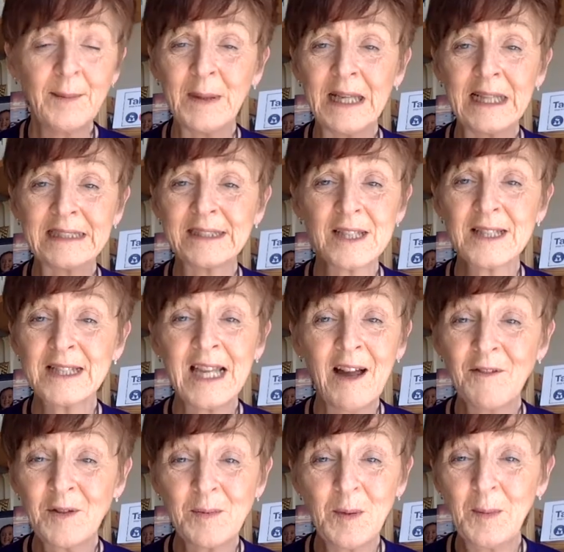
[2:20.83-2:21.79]
It doesn't
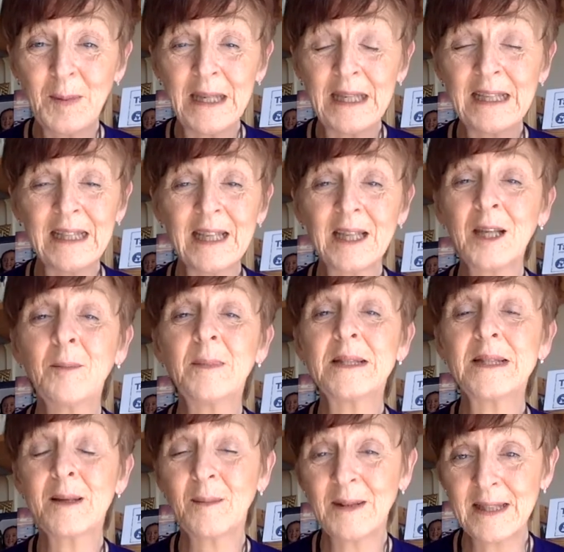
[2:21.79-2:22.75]
have to be big, it can be
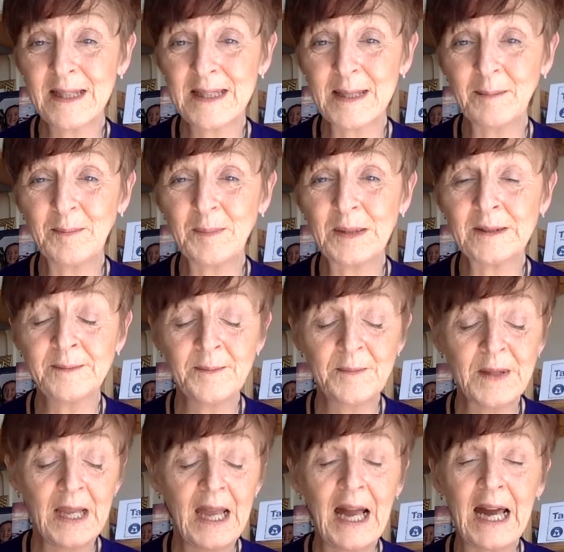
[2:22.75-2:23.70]
something simple.
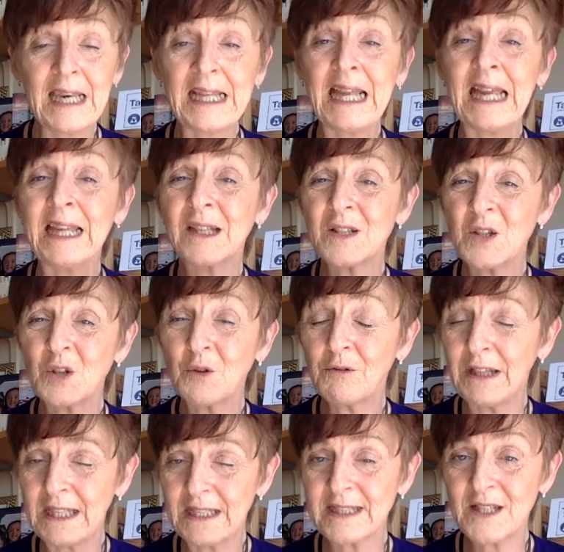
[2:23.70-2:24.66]
And again, it's a
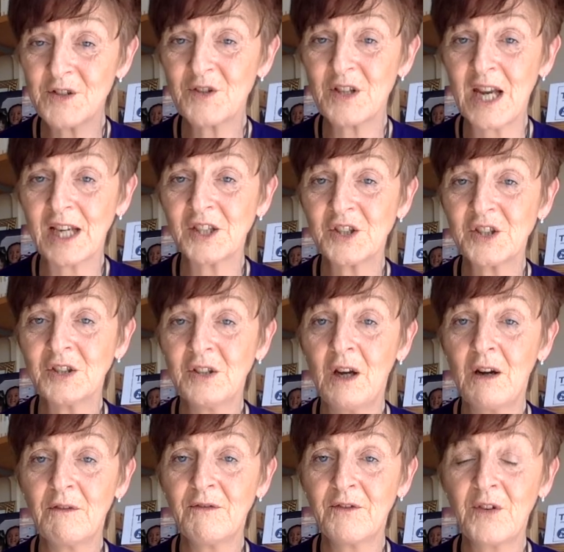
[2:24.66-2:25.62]
great distraction
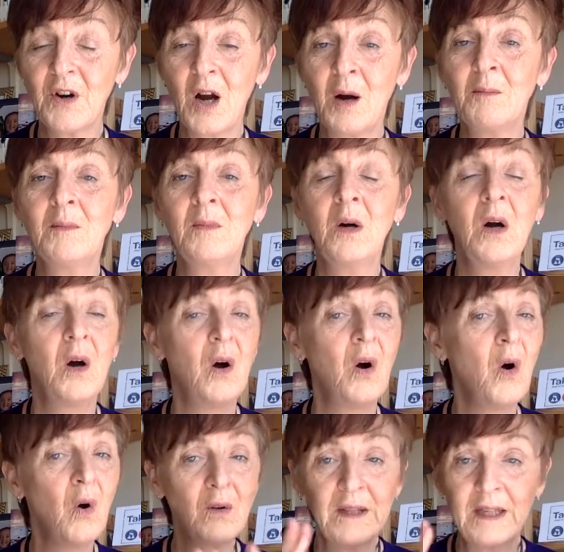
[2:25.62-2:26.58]
from
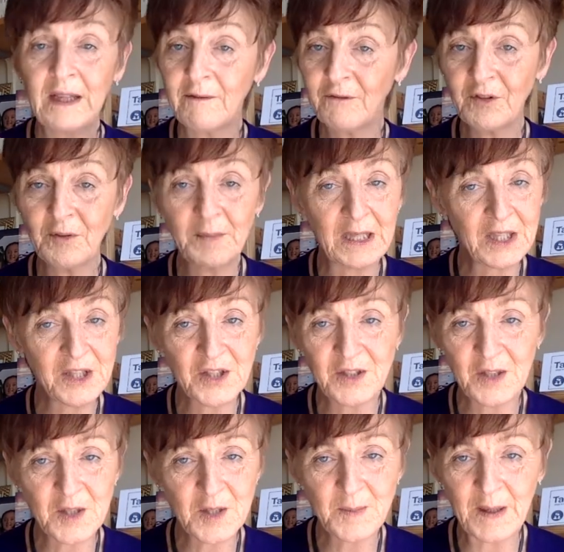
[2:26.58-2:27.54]
all the information
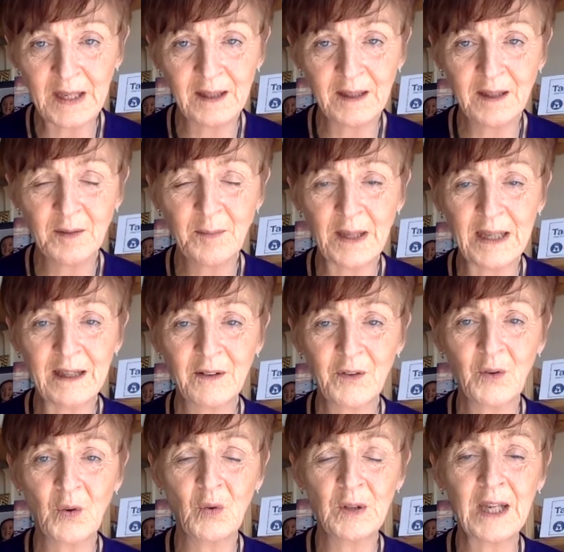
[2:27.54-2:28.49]
that's being
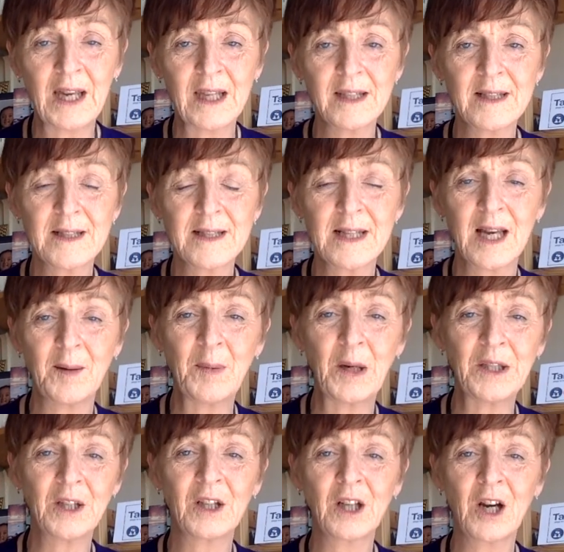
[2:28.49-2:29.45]
thrown at us
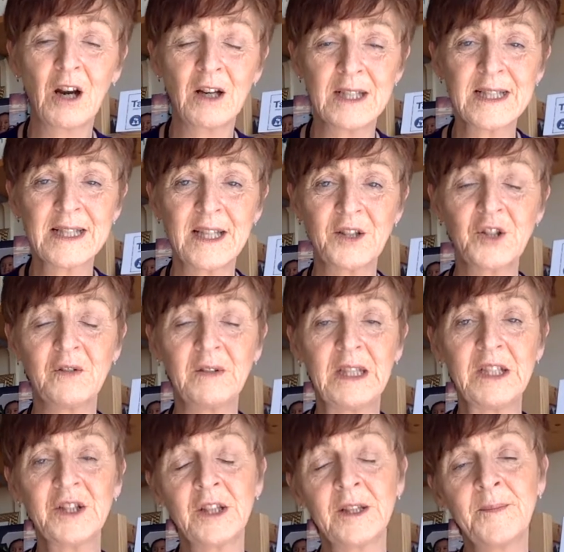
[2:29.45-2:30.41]
about our current
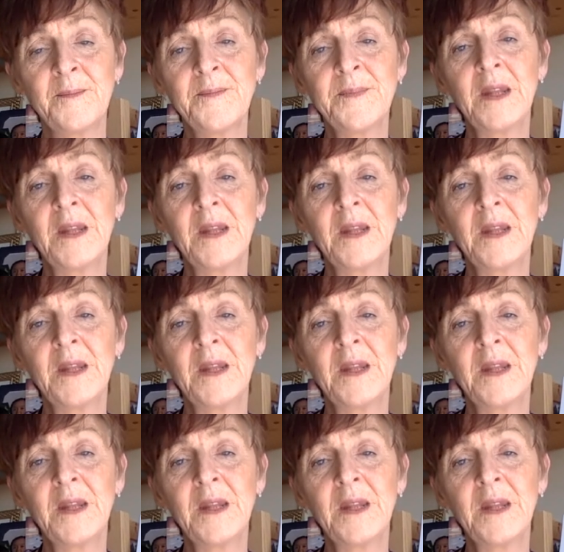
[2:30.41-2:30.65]
situation.